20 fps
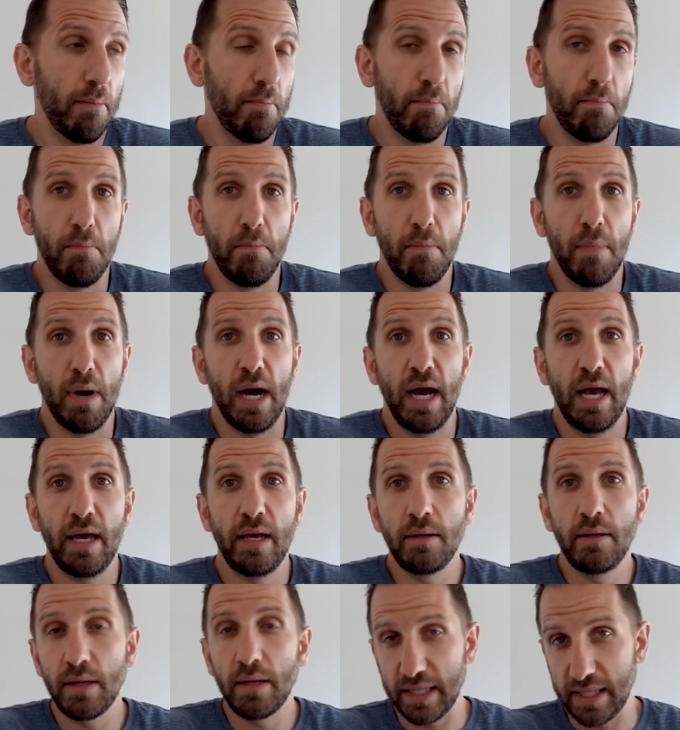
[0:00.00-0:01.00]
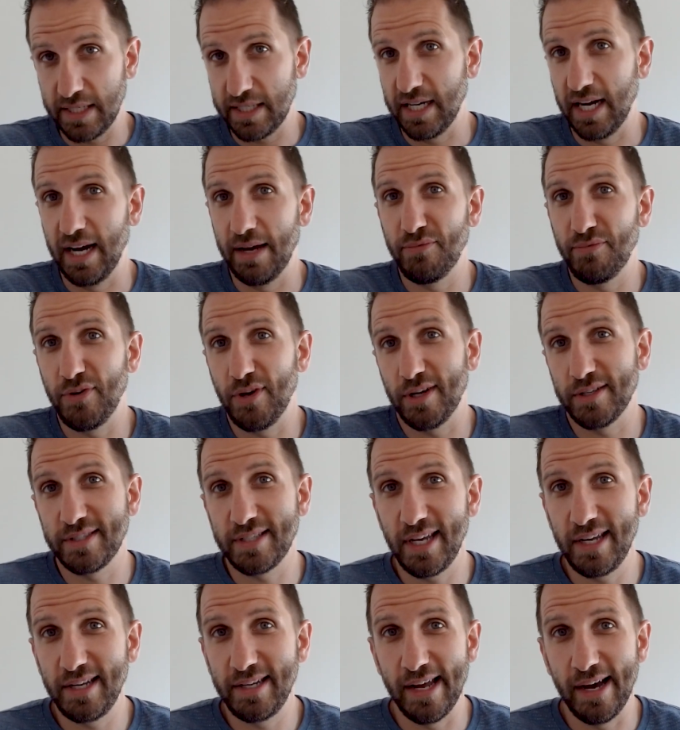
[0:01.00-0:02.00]
My, at the time,
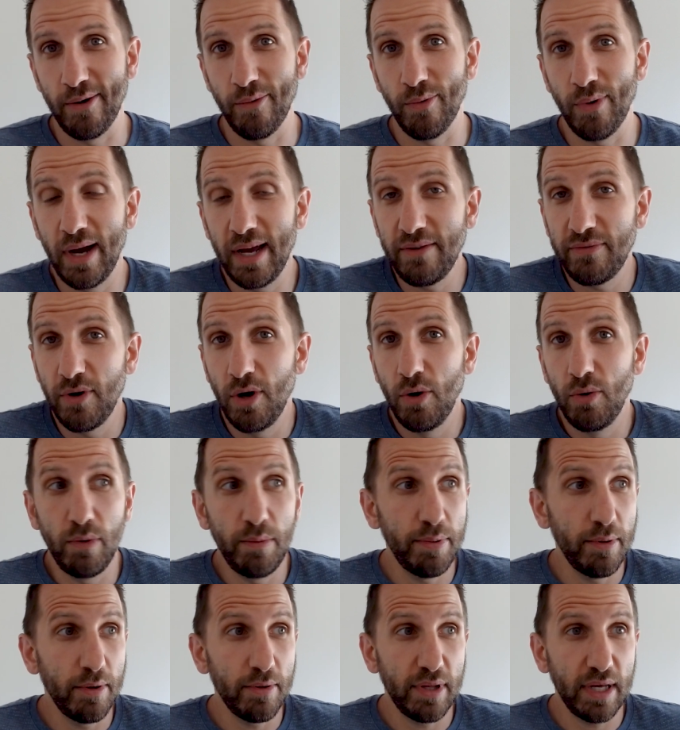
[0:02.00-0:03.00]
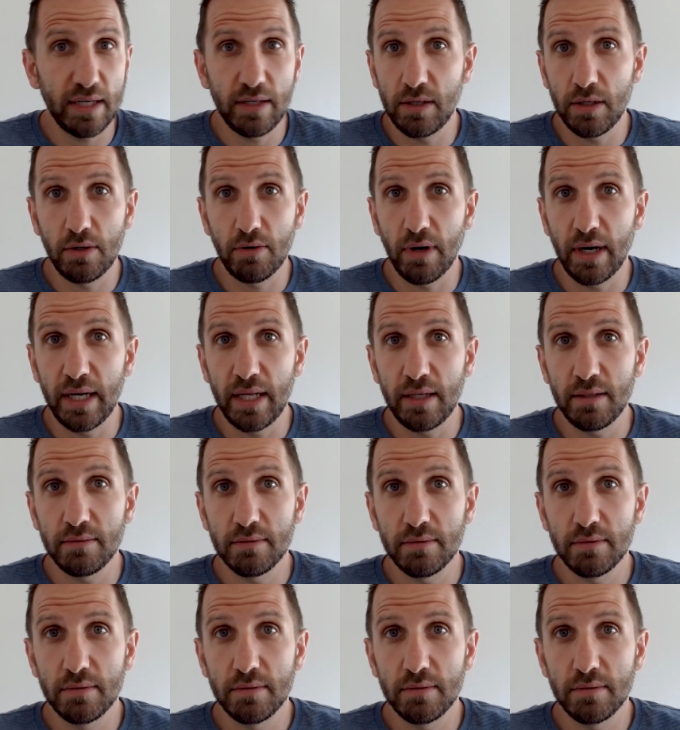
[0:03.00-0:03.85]
fiance, now wife, we both had good credit.